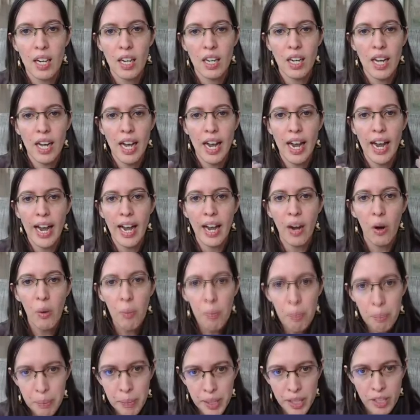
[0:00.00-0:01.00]

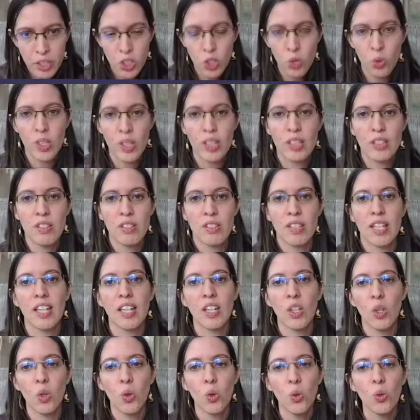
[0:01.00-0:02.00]
help me to understand
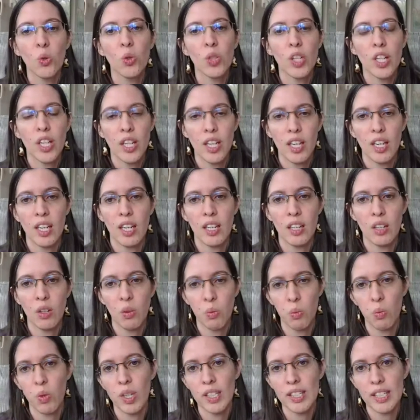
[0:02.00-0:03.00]
who they are
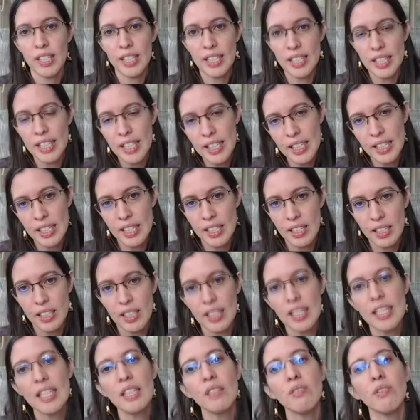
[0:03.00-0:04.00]
and what they need,
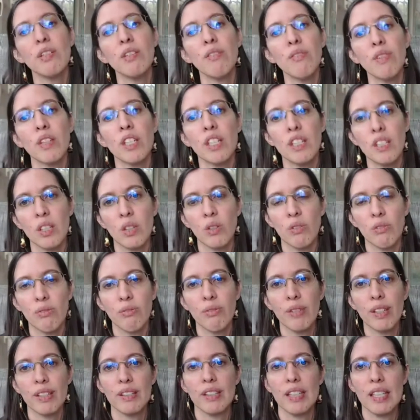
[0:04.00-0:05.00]
even if they don't
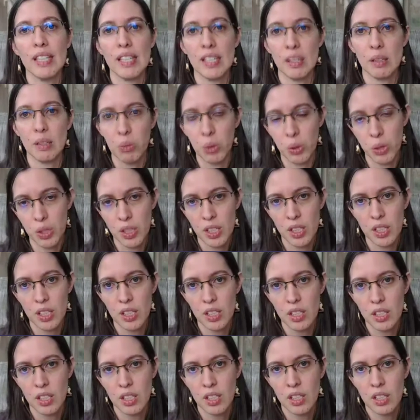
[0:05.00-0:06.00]
fit in the book.
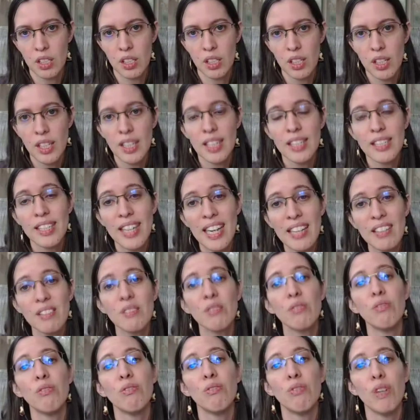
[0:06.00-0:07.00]
That's
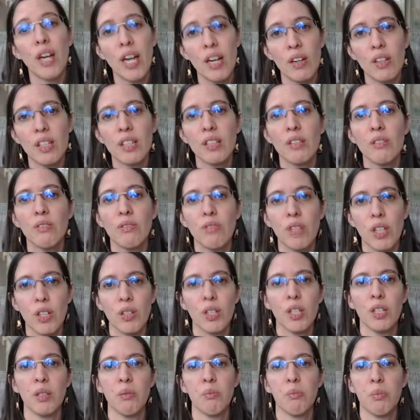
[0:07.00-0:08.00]
very,
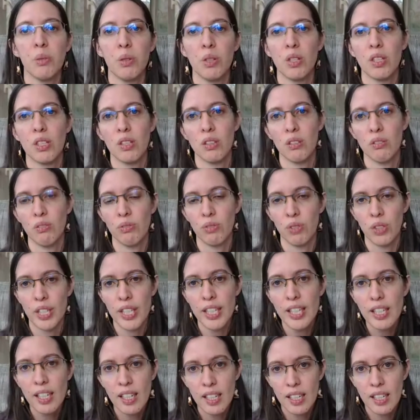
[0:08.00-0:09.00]
very important for
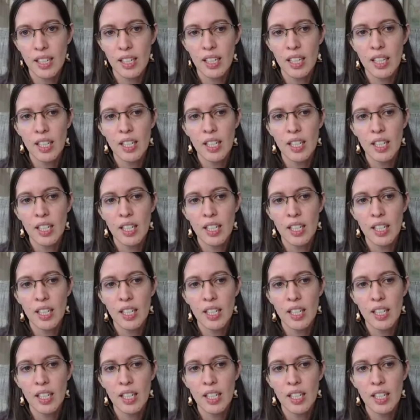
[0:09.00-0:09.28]
healing,